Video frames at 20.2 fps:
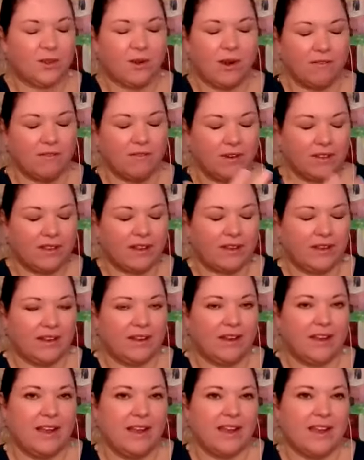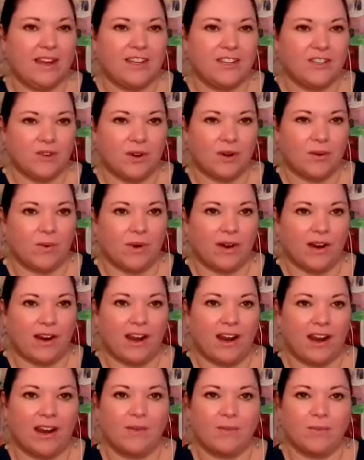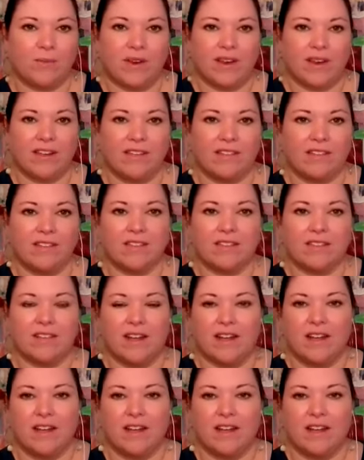So I really enjoy working with